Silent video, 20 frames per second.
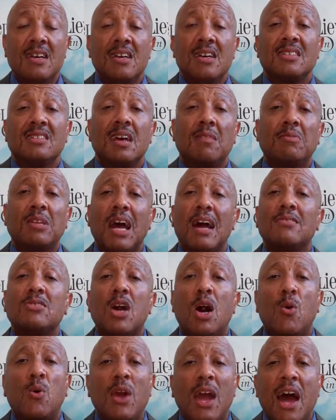Sometimes
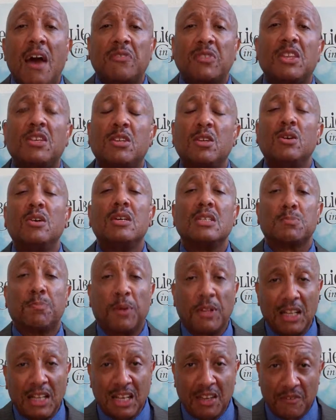all we have to do is
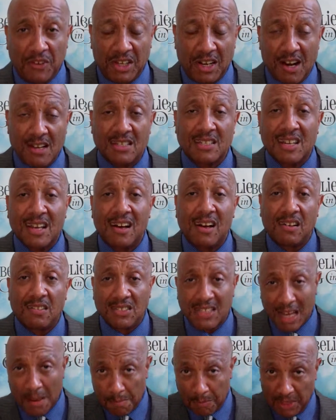believe in
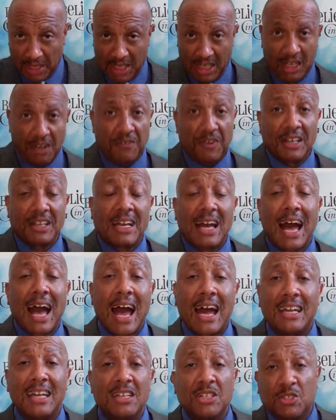ourselves and believe in
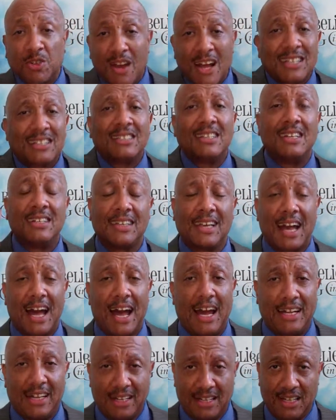God and trust in
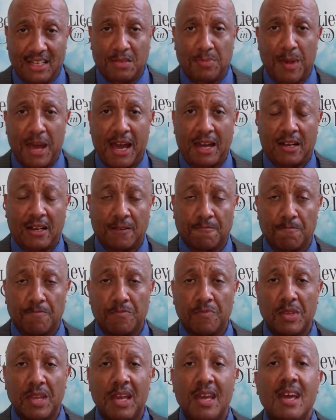God in this matter.
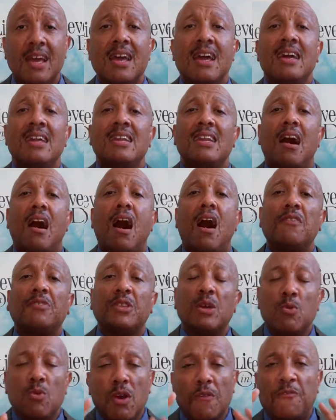Now,
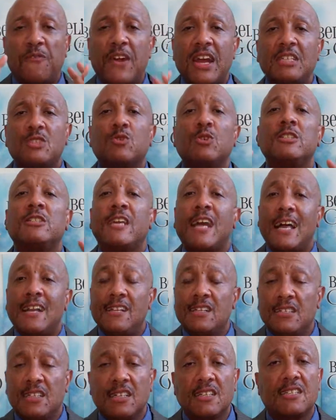often we're faced with
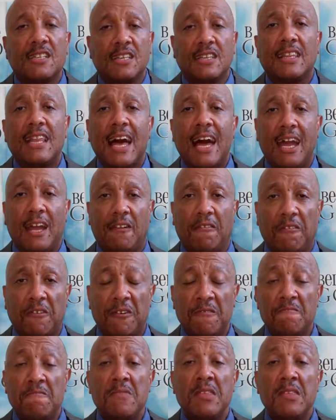challenges in life.
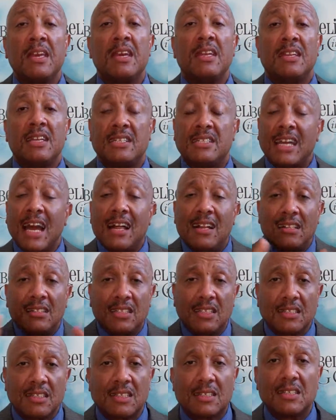The
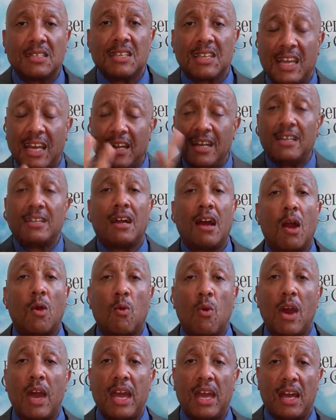challenges get in our
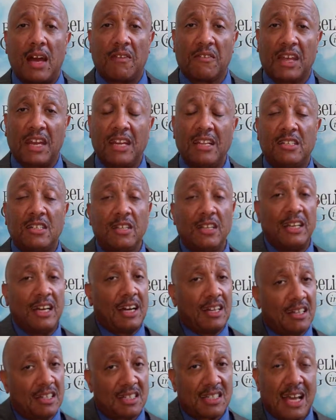way of getting to the
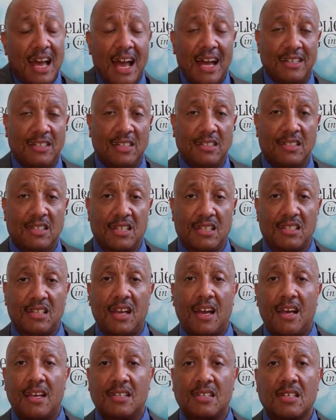other side to
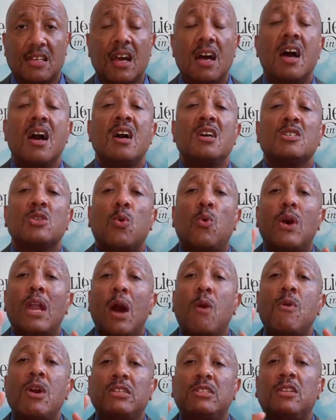success. So what
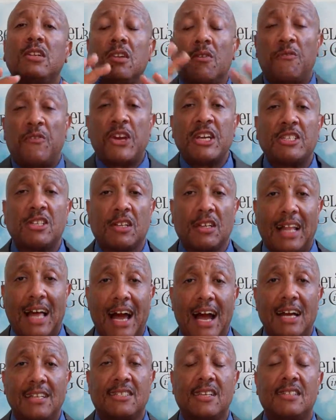I want you to
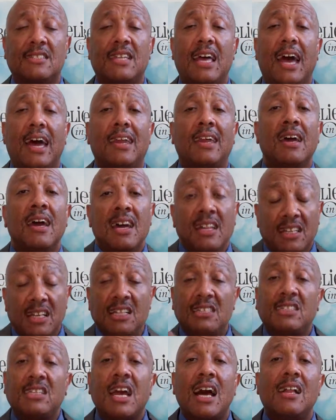visualize is that
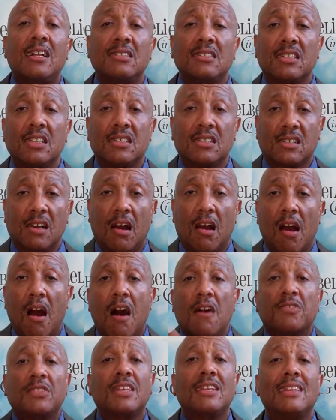these challenges are
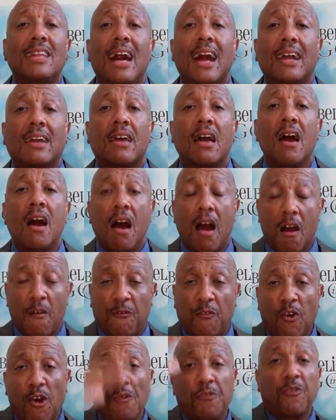often like a
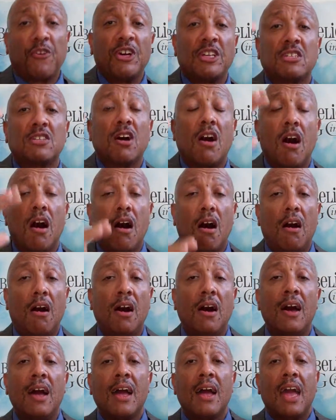
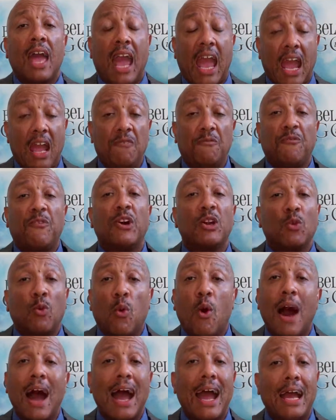4-foot-tall,
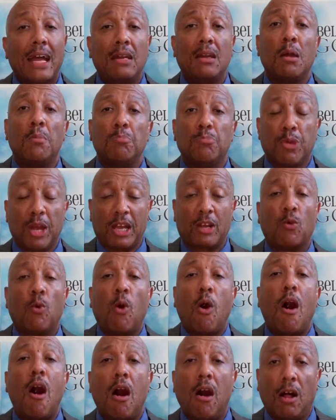8-foot-wide brick
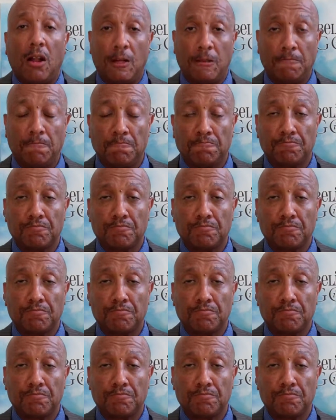wall.